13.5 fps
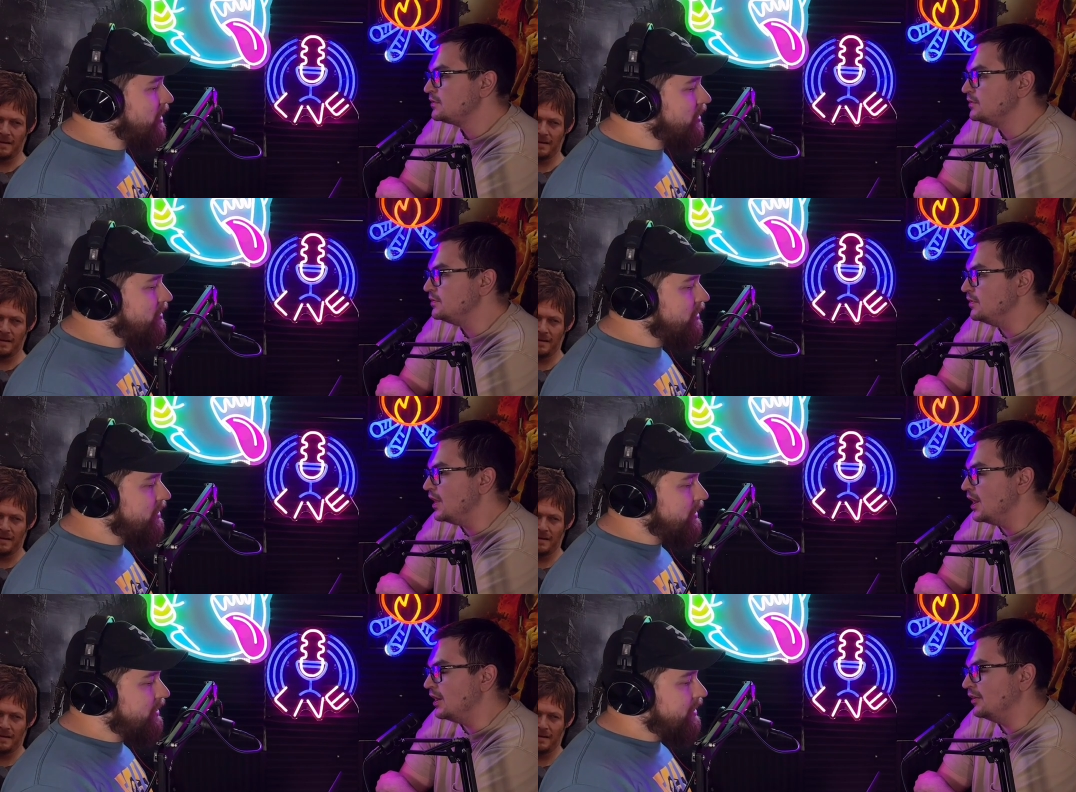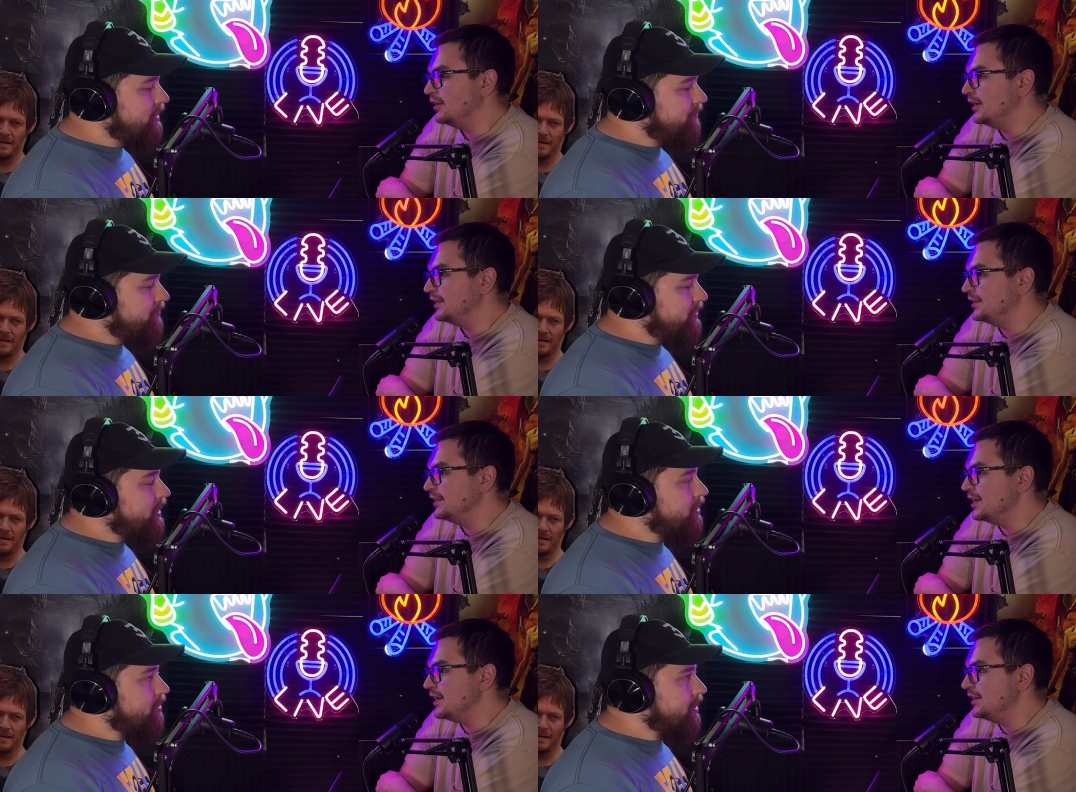Speaker 1: No, I did
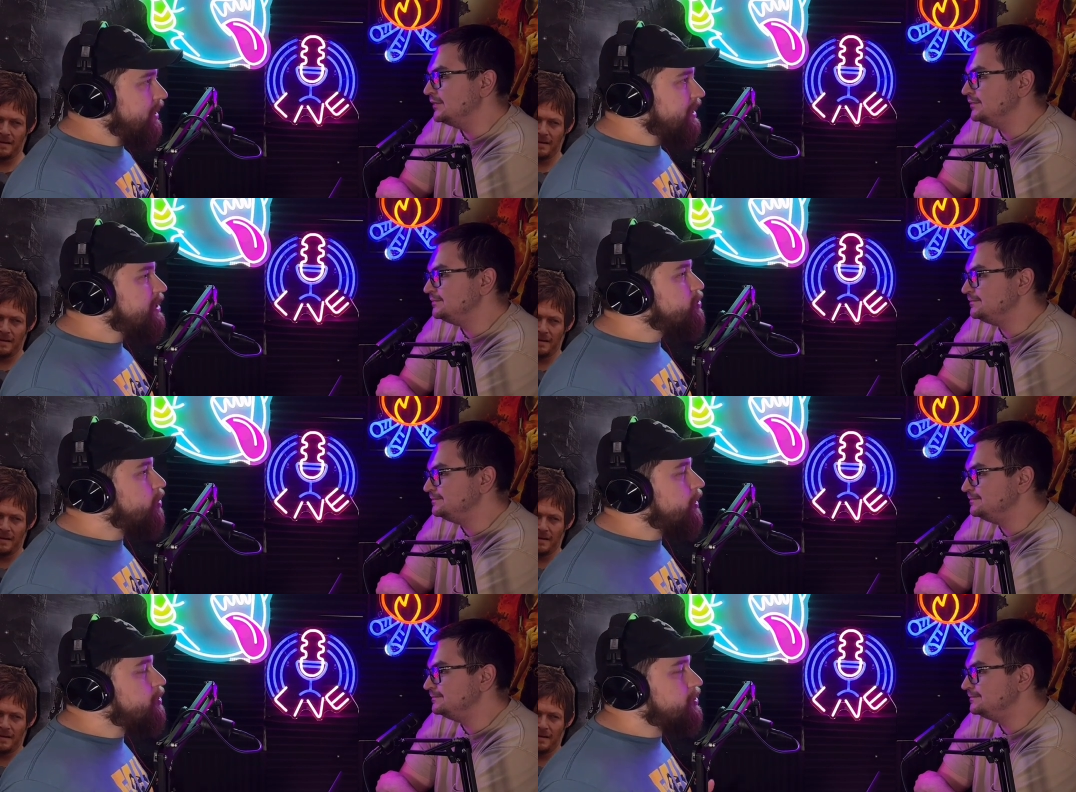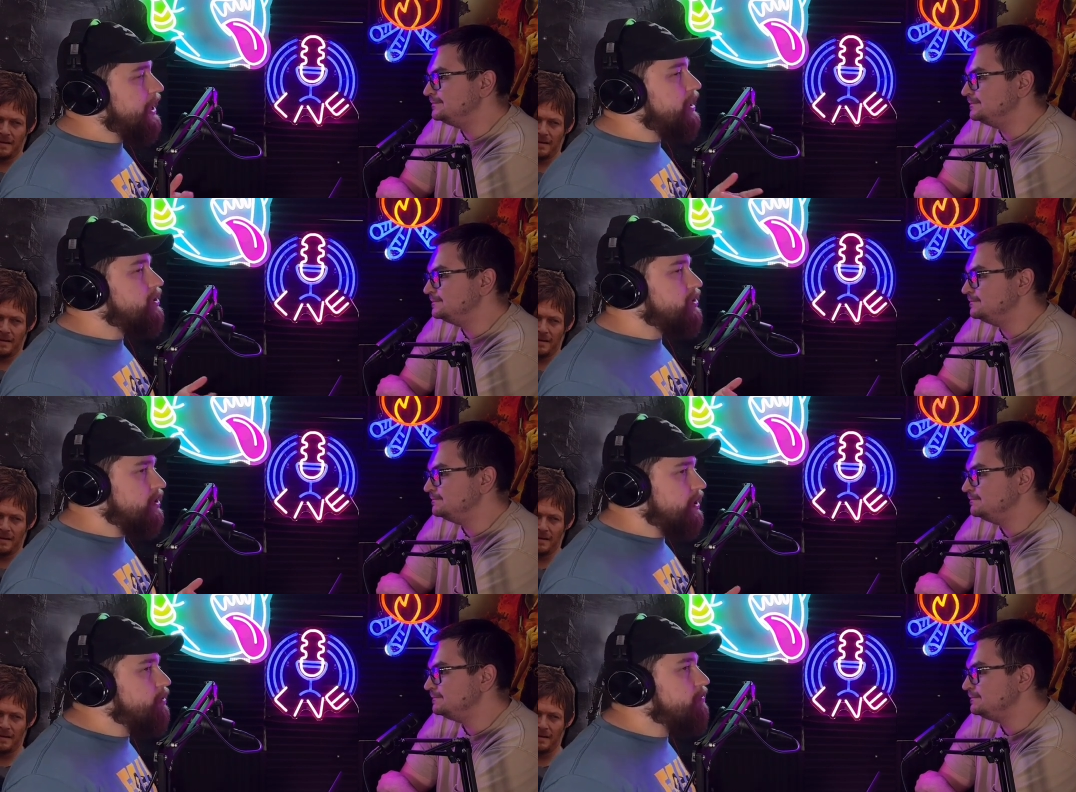not. Okay, he's one of those actors that
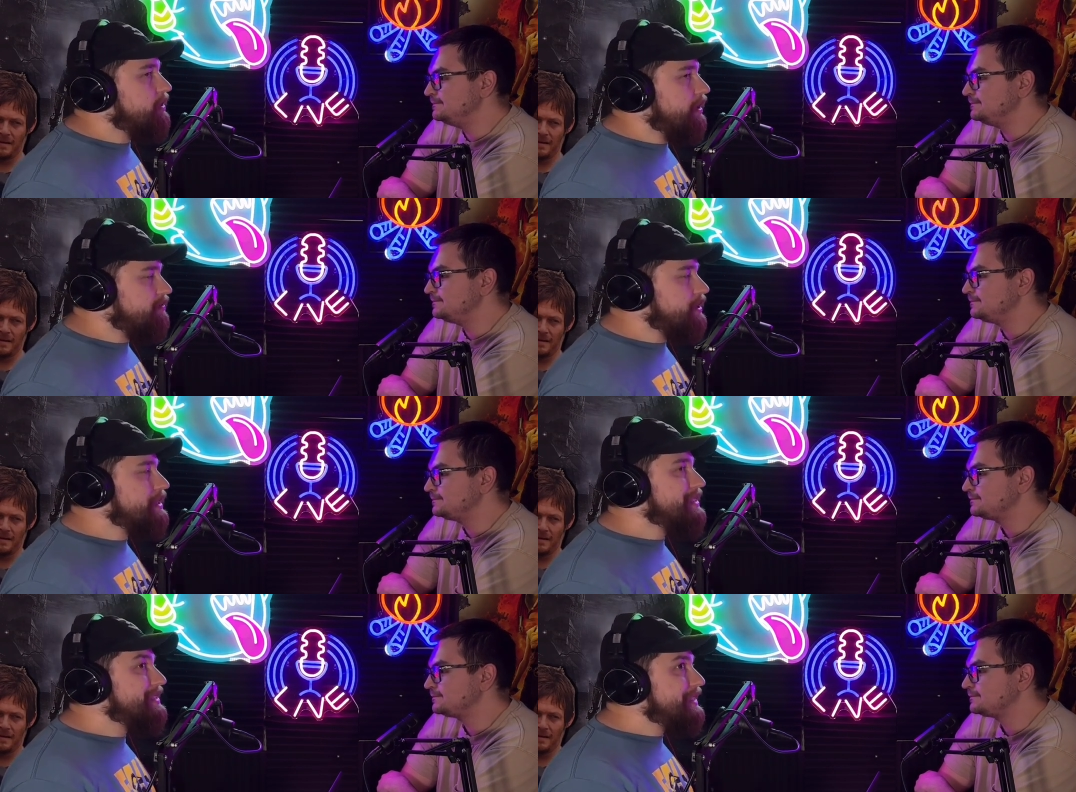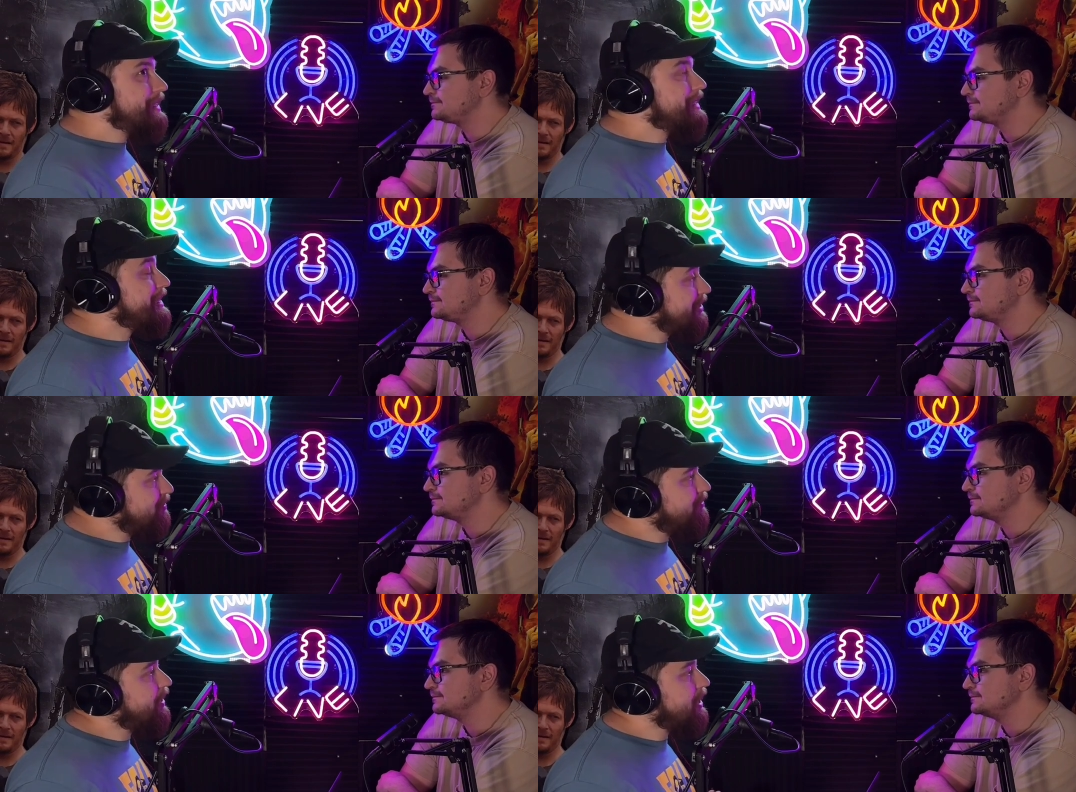you've definitely seen his
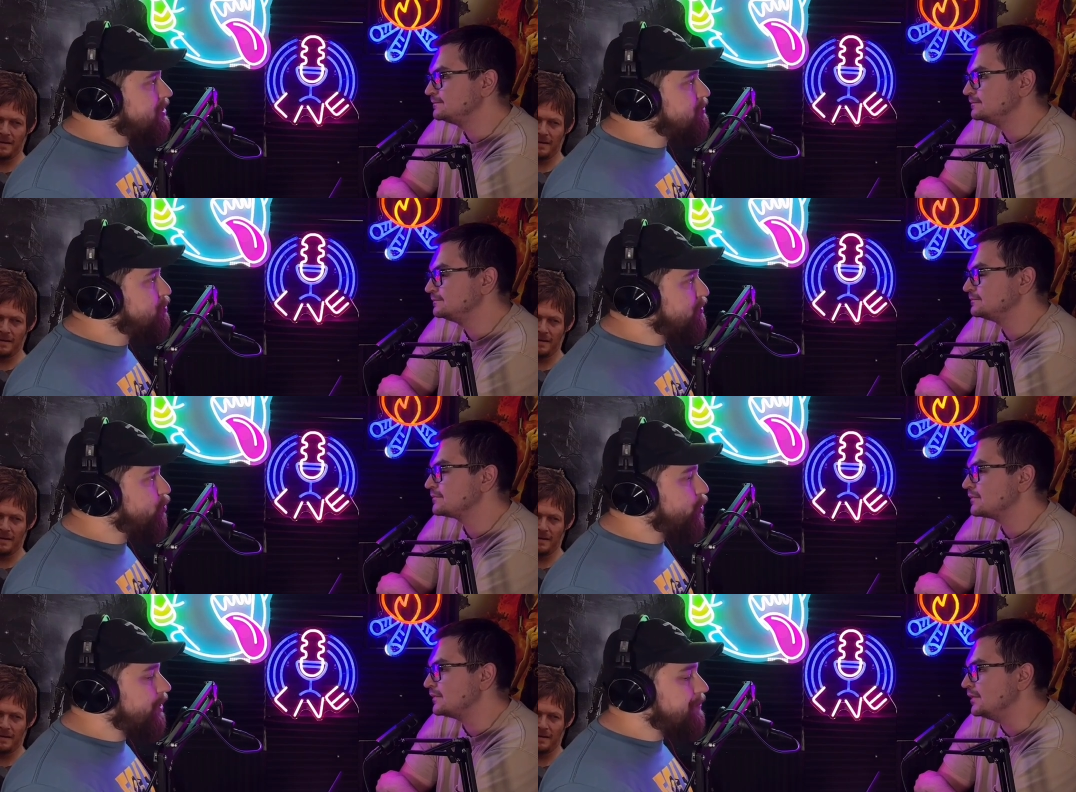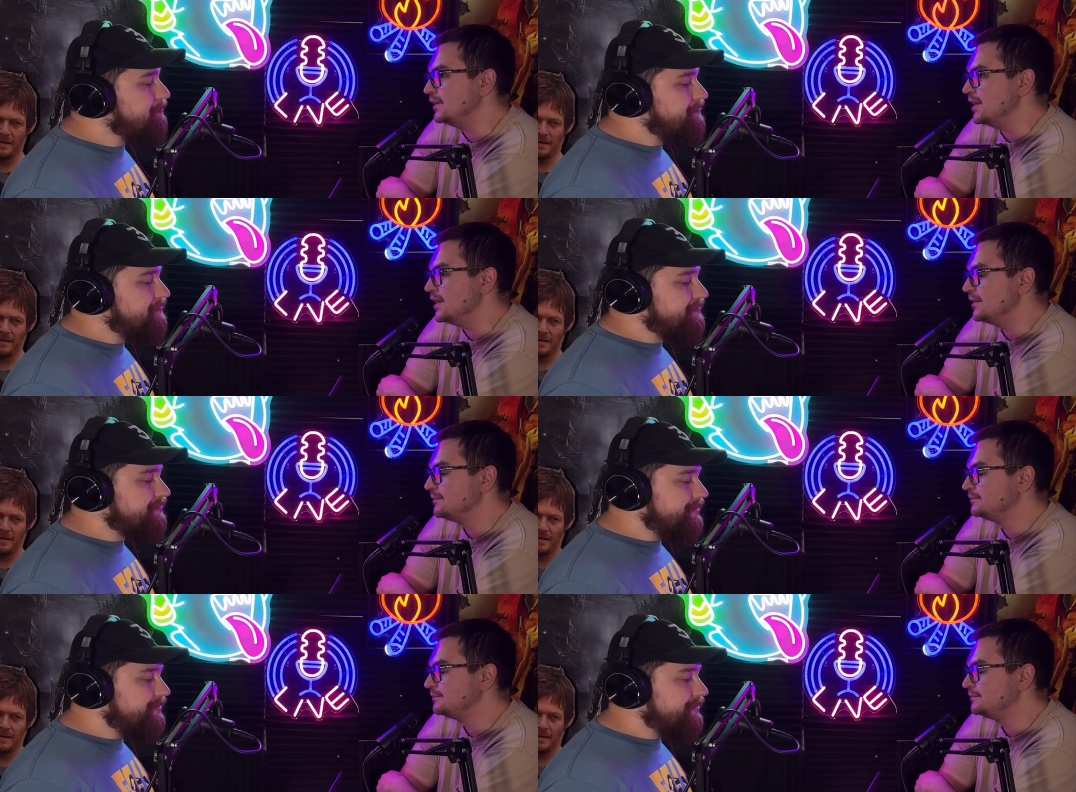face before. Yeah.